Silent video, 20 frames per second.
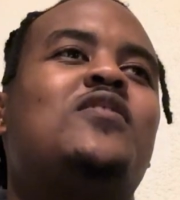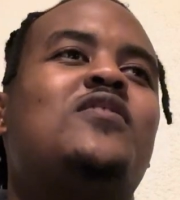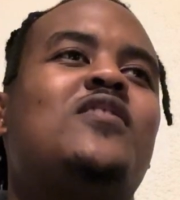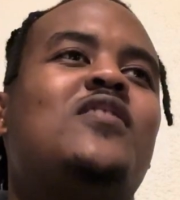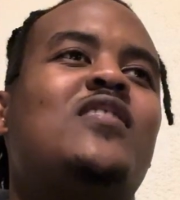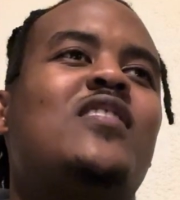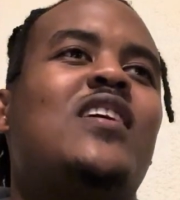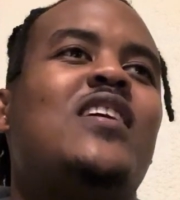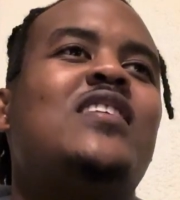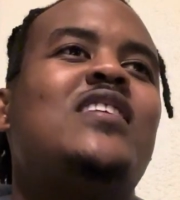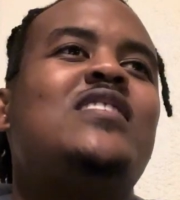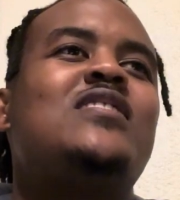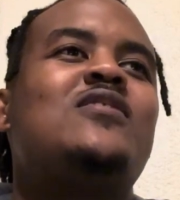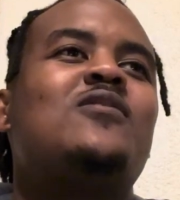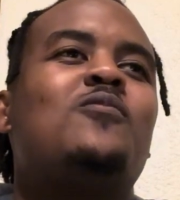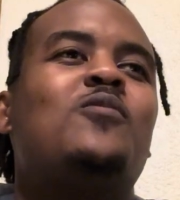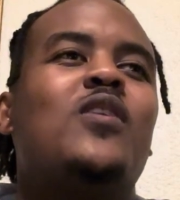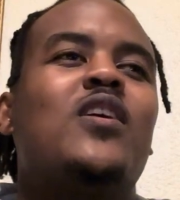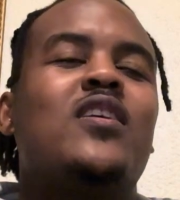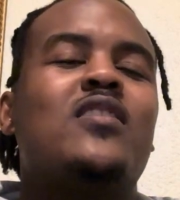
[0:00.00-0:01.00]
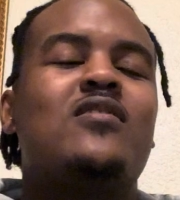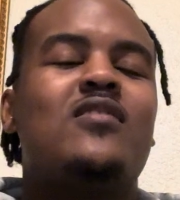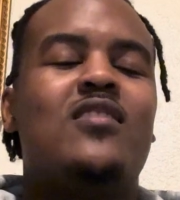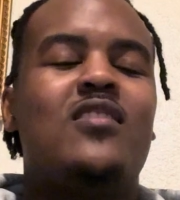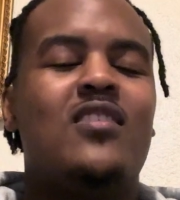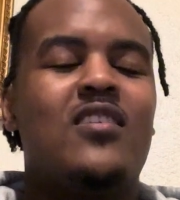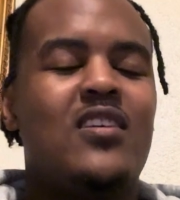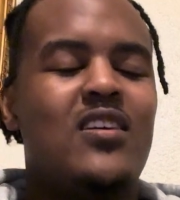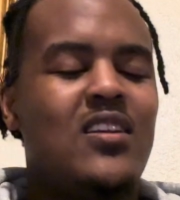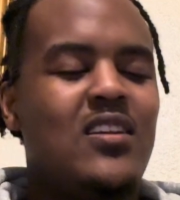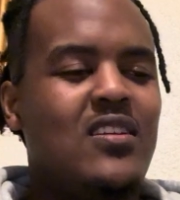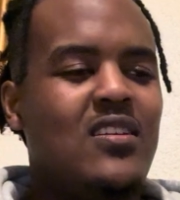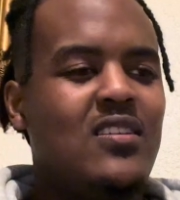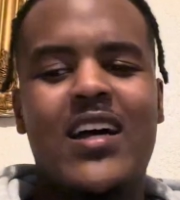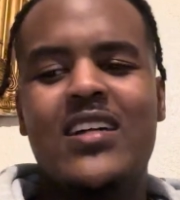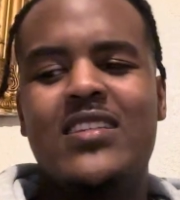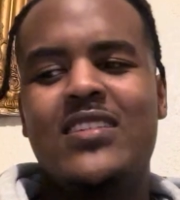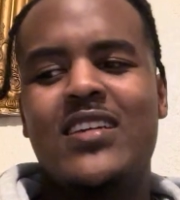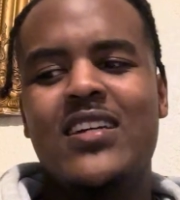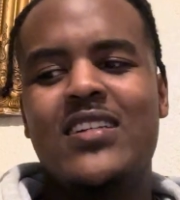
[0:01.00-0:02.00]
on. I
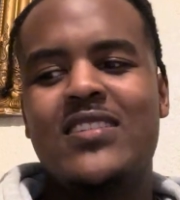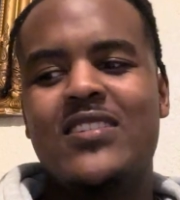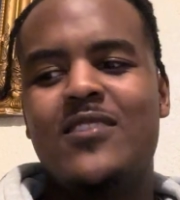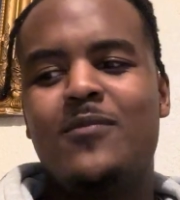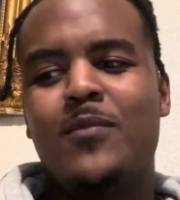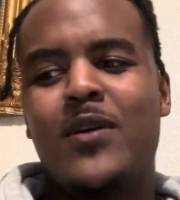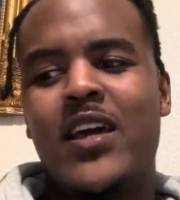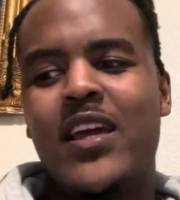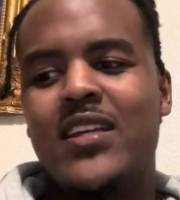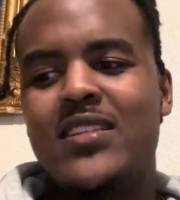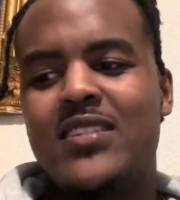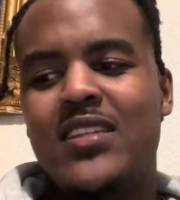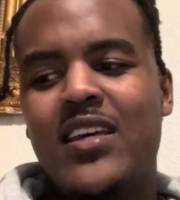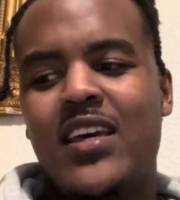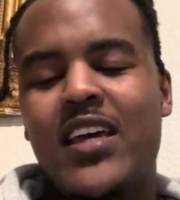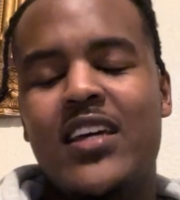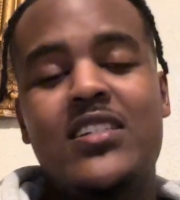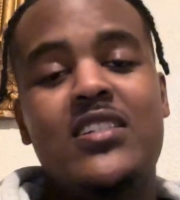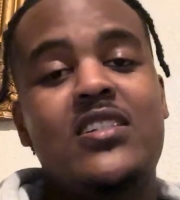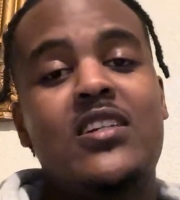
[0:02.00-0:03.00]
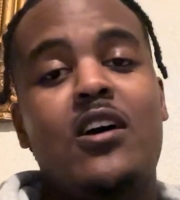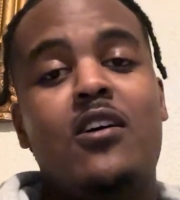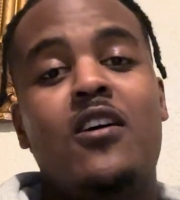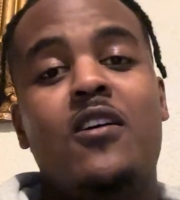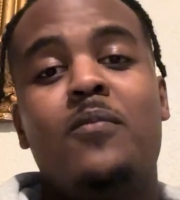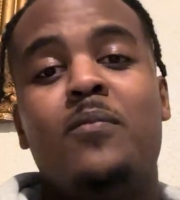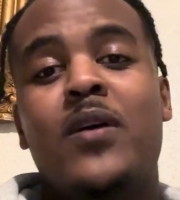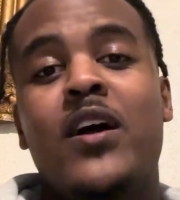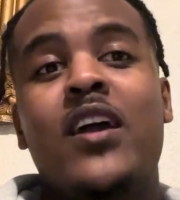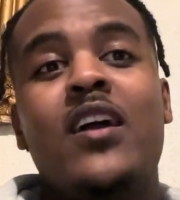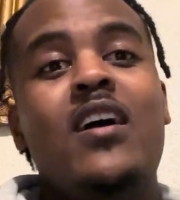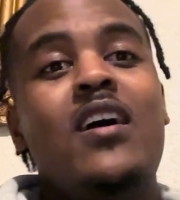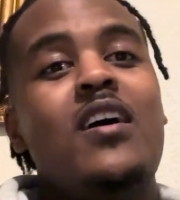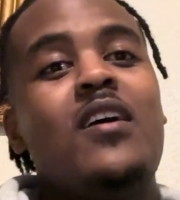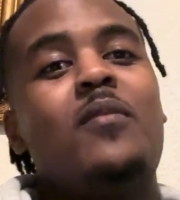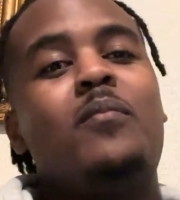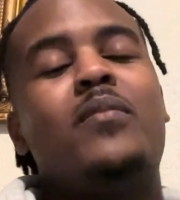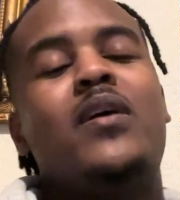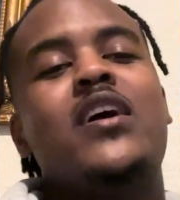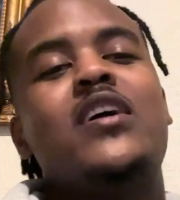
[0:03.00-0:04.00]
texted Mike today, and shout out,
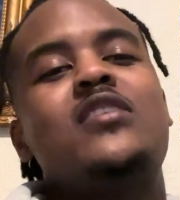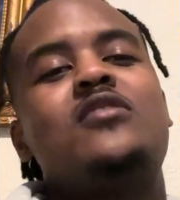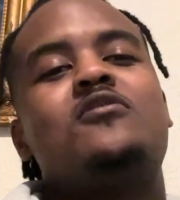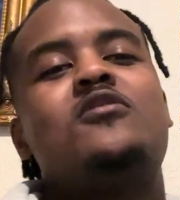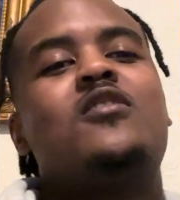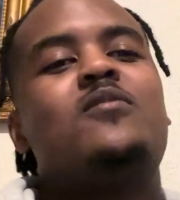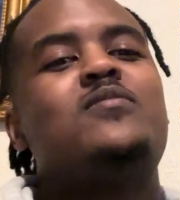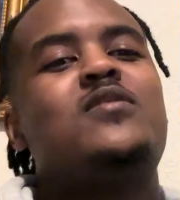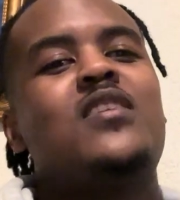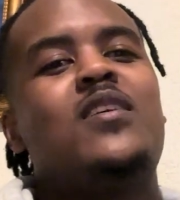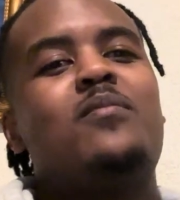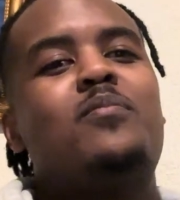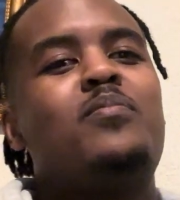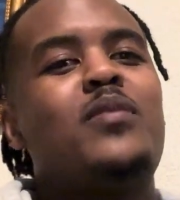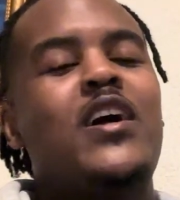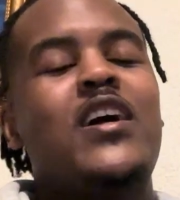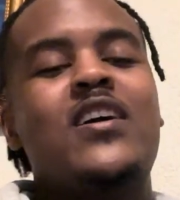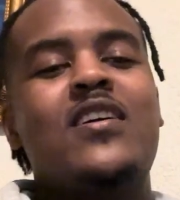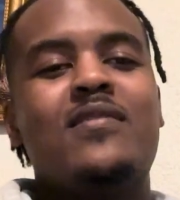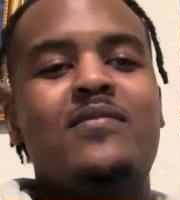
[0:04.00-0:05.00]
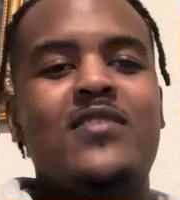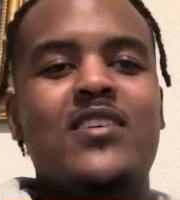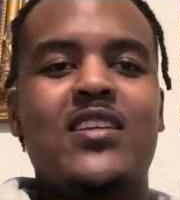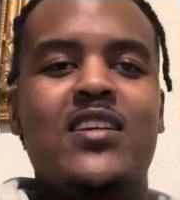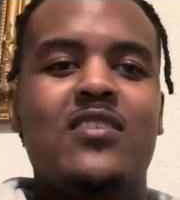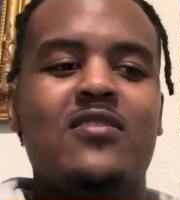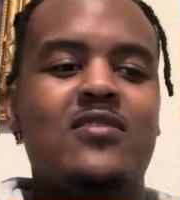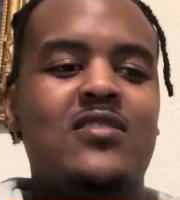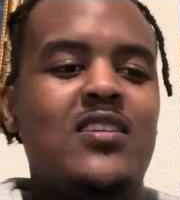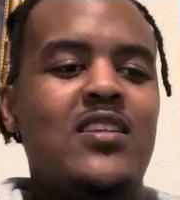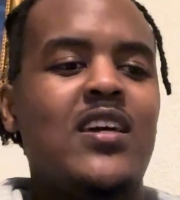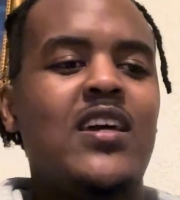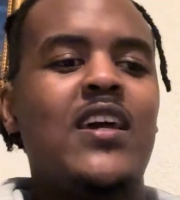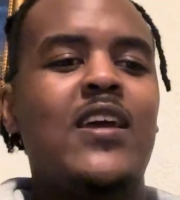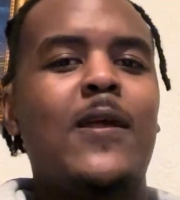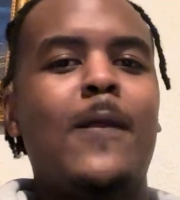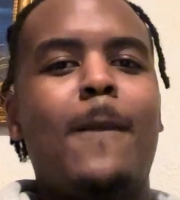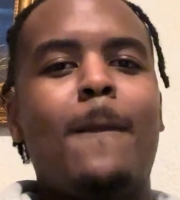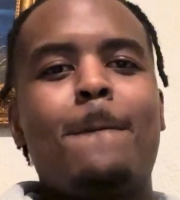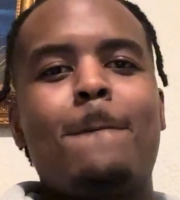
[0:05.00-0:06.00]
Mike dropped a banger video
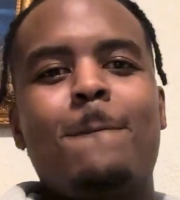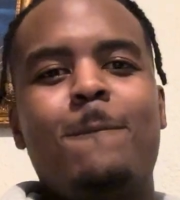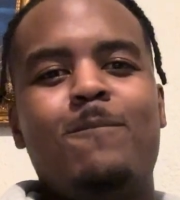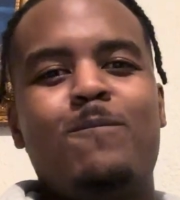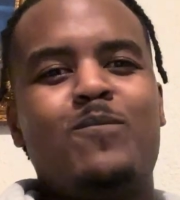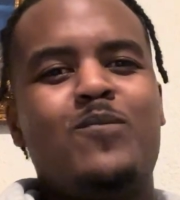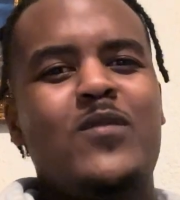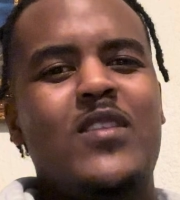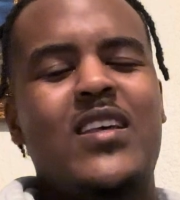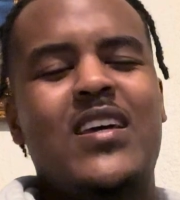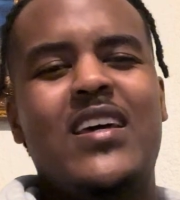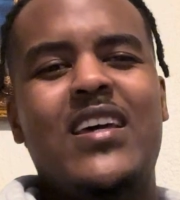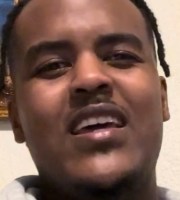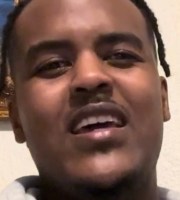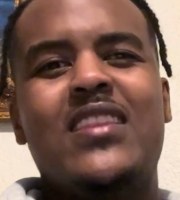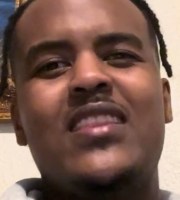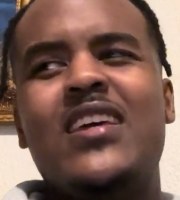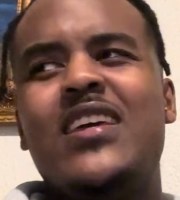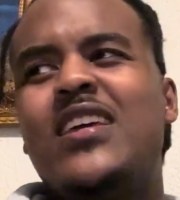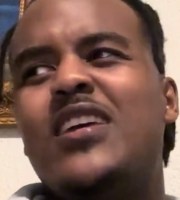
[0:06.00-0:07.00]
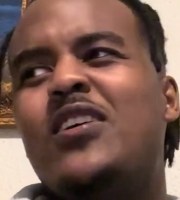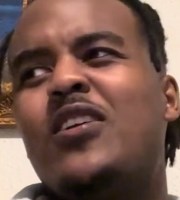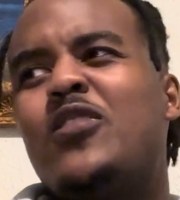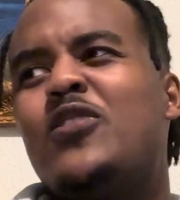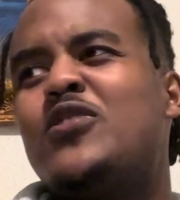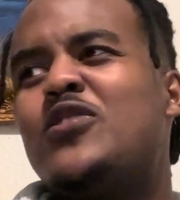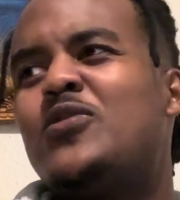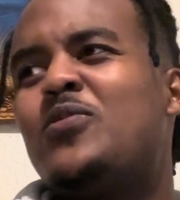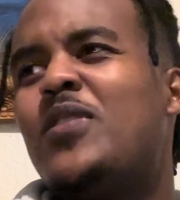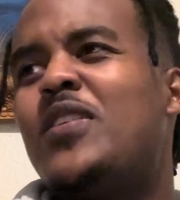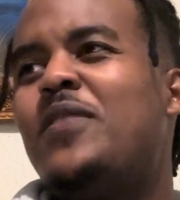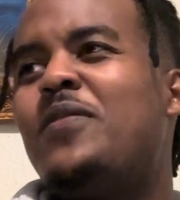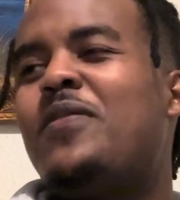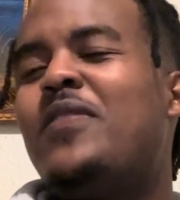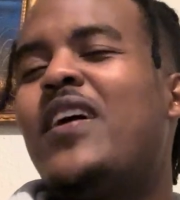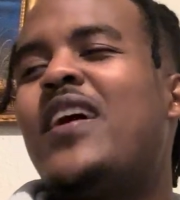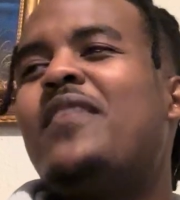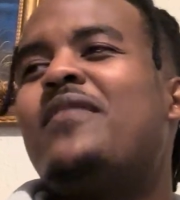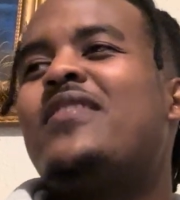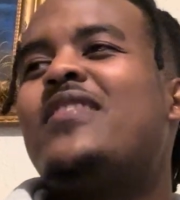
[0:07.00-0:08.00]
today. I think he closed
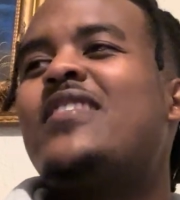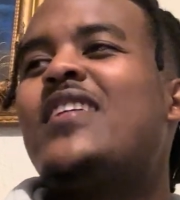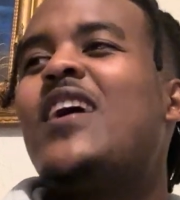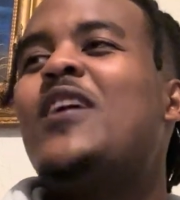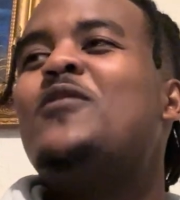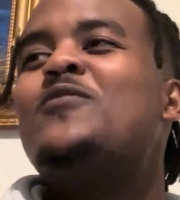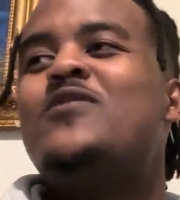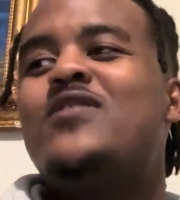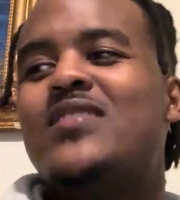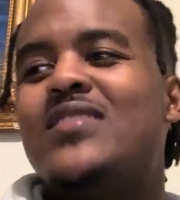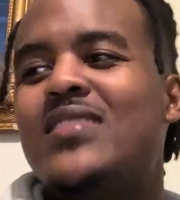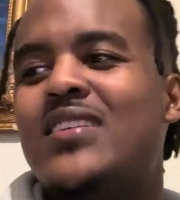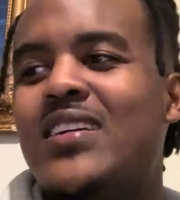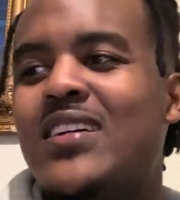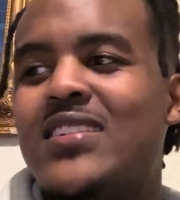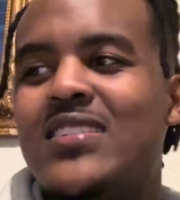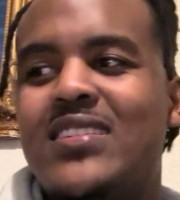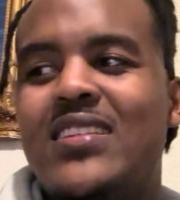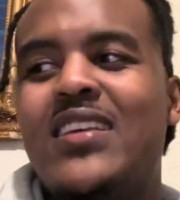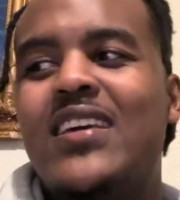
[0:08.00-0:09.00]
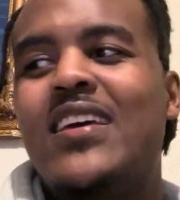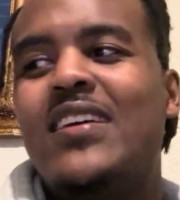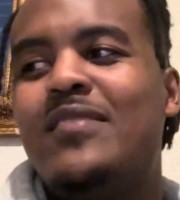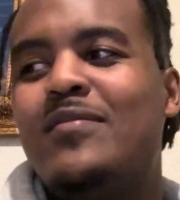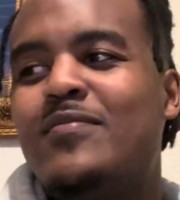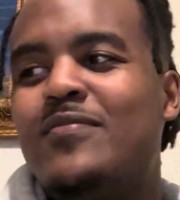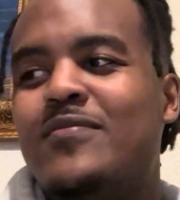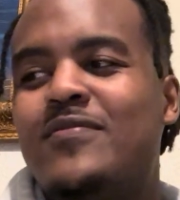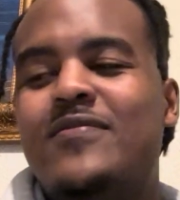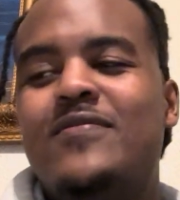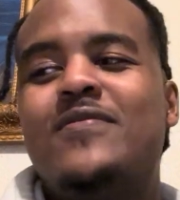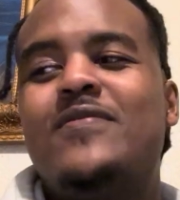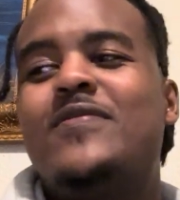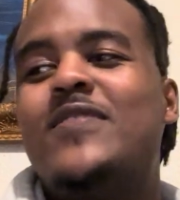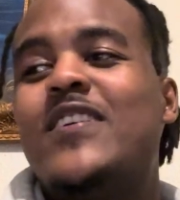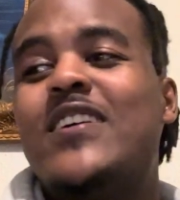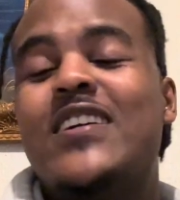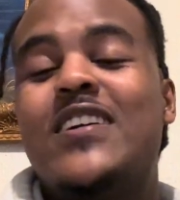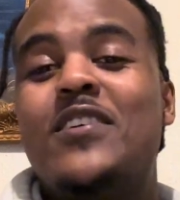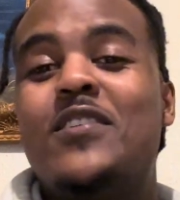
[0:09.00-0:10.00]
25,000 yesterday.
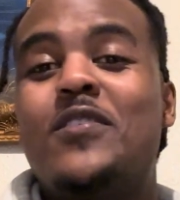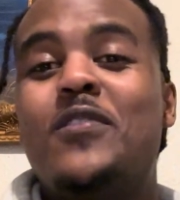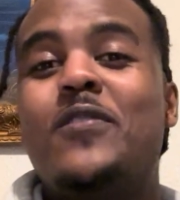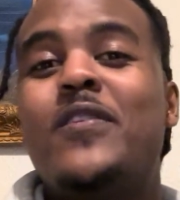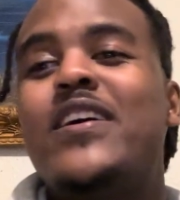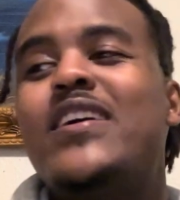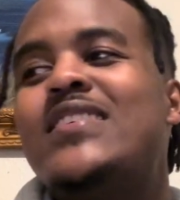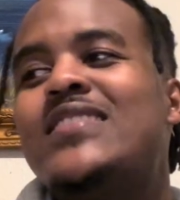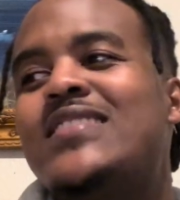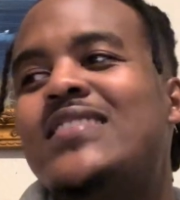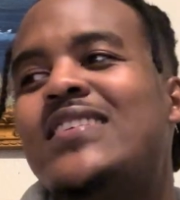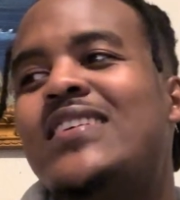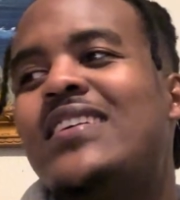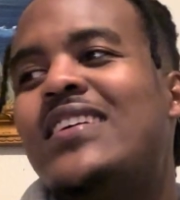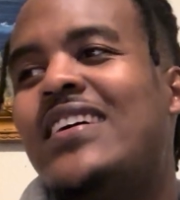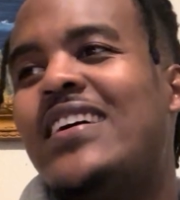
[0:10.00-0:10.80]
Fucking crazy.